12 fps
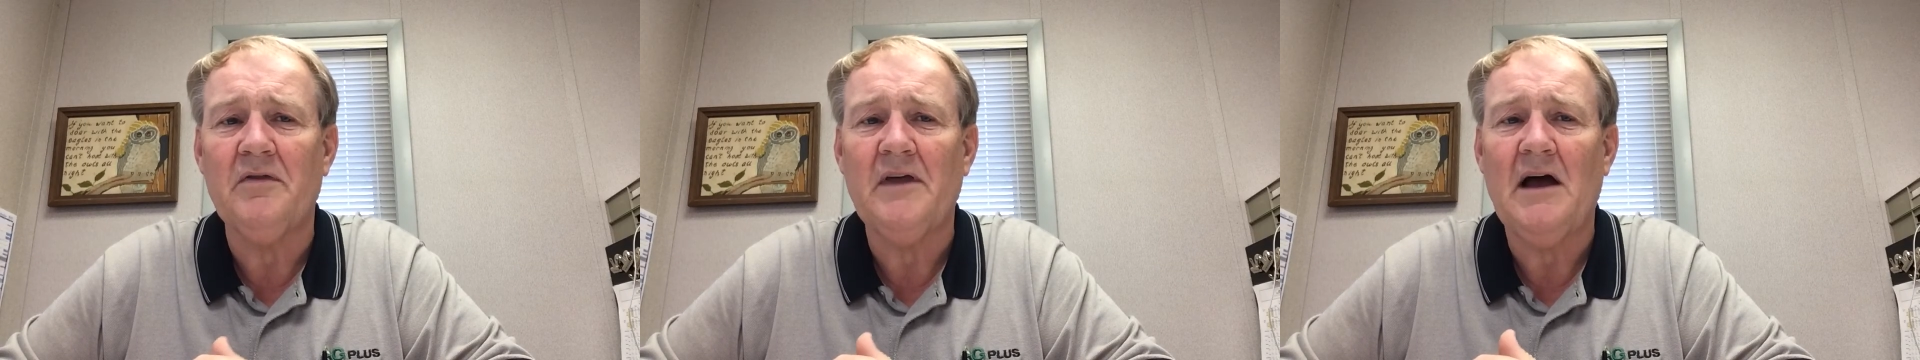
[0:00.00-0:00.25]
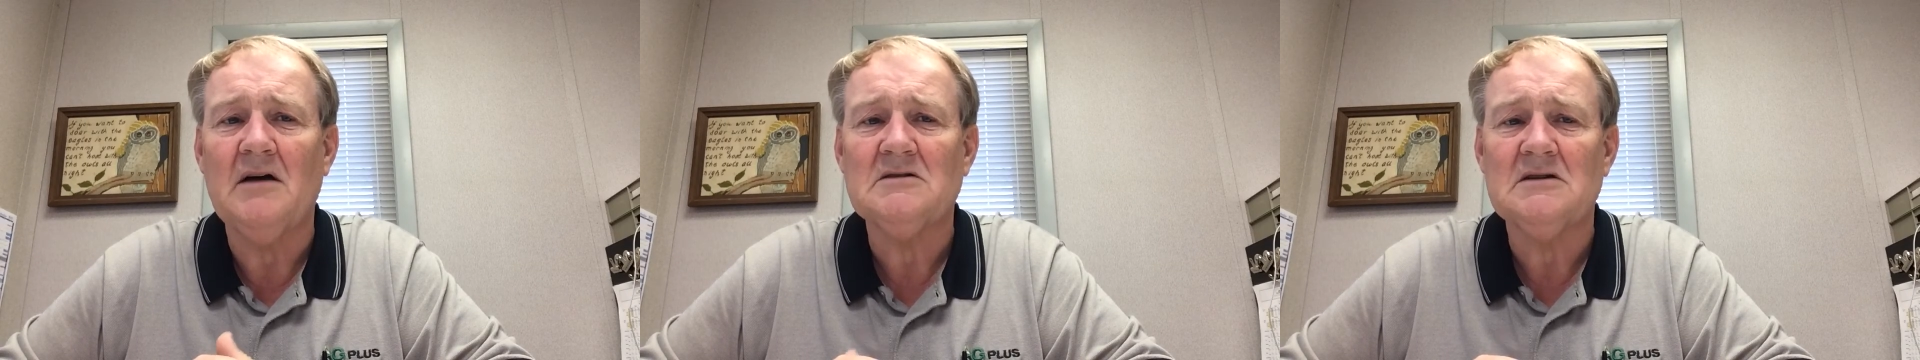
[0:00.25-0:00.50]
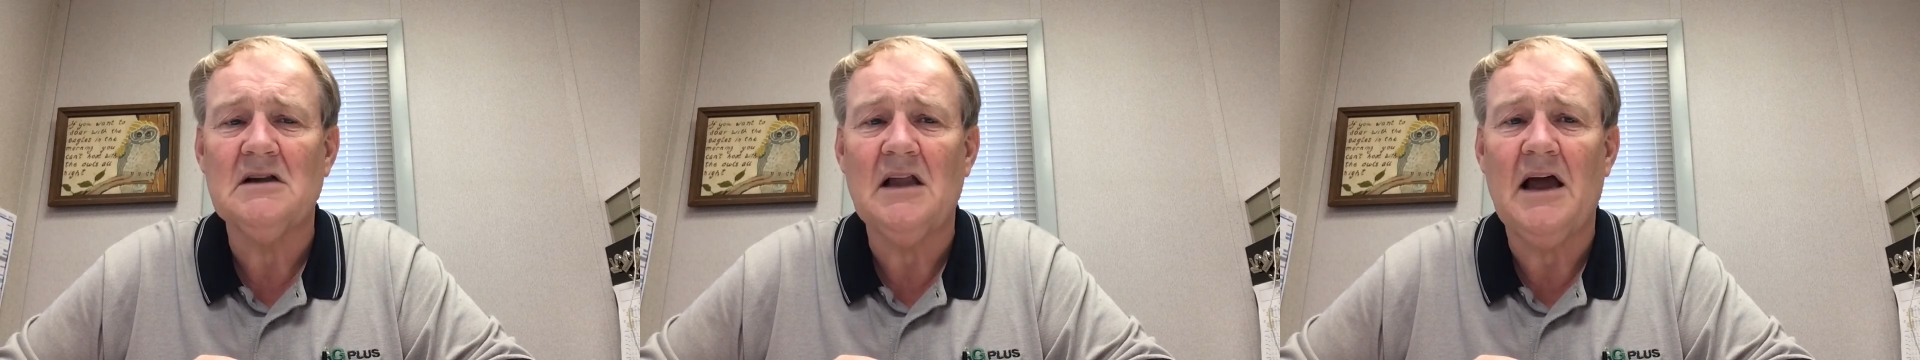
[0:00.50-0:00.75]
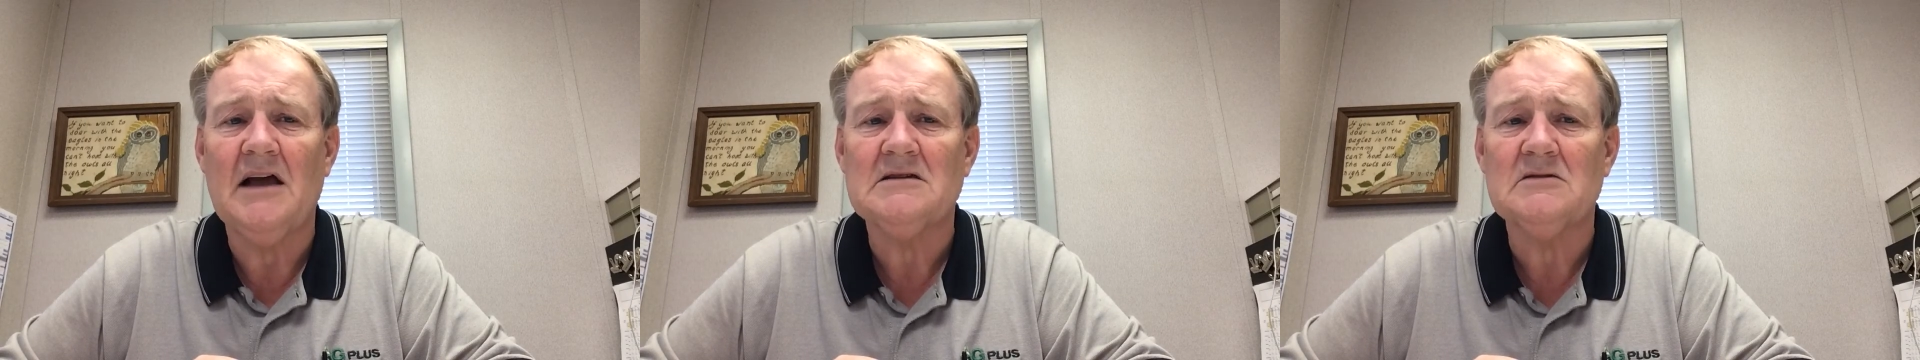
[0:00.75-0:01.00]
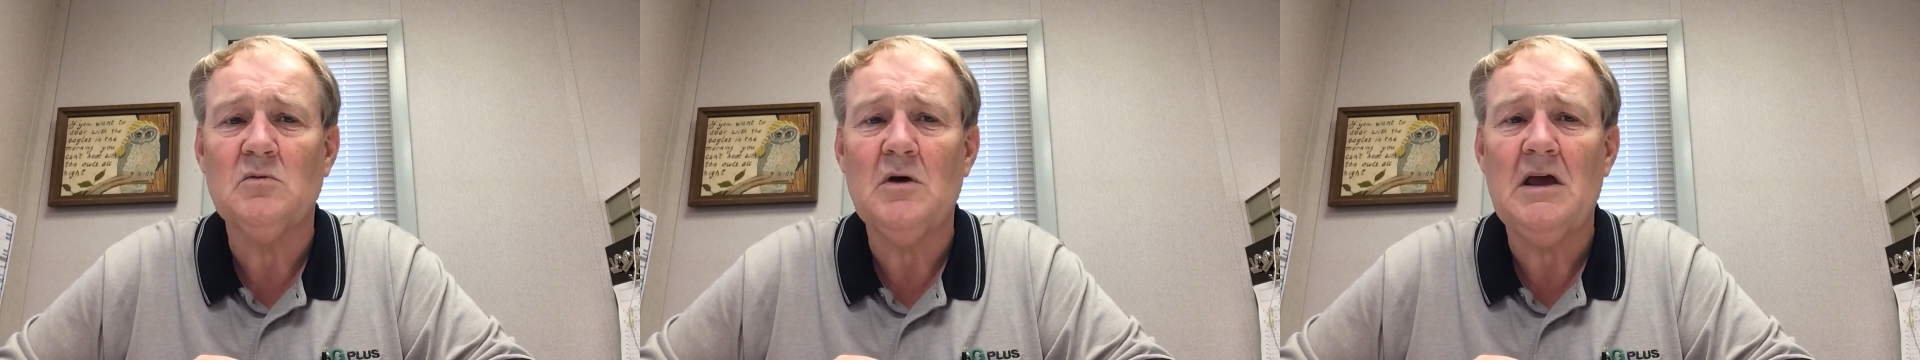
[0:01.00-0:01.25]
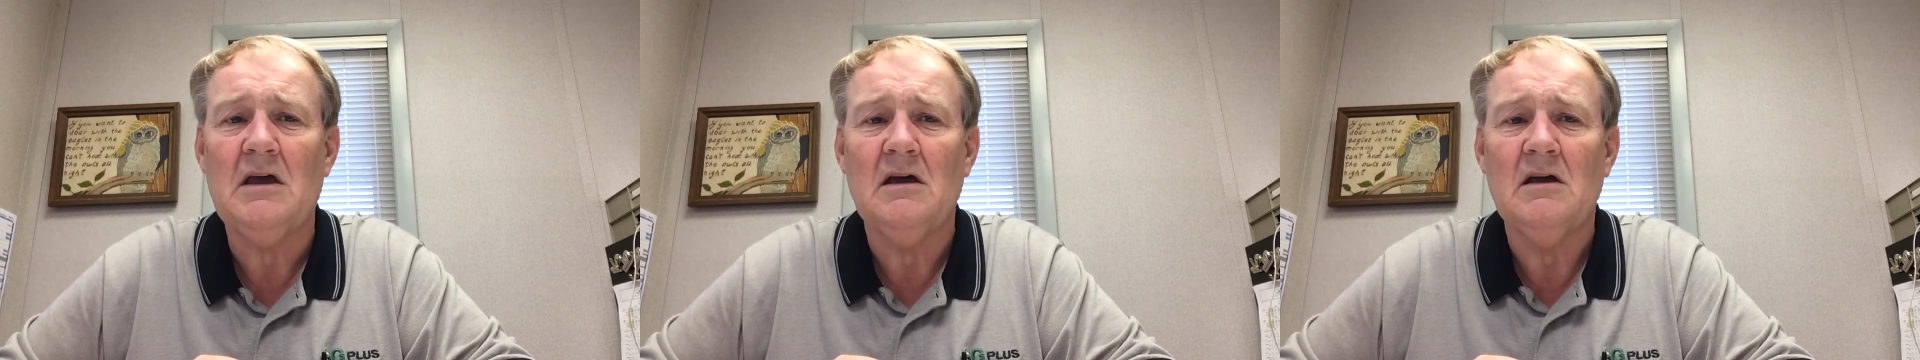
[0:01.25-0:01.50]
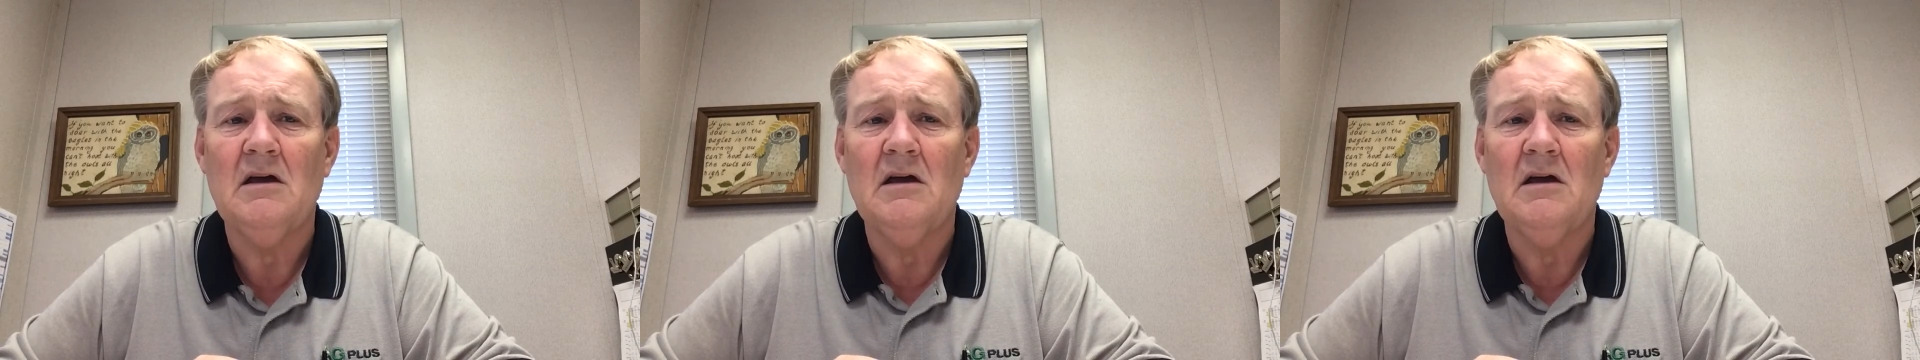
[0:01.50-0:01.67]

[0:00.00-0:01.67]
thousand last week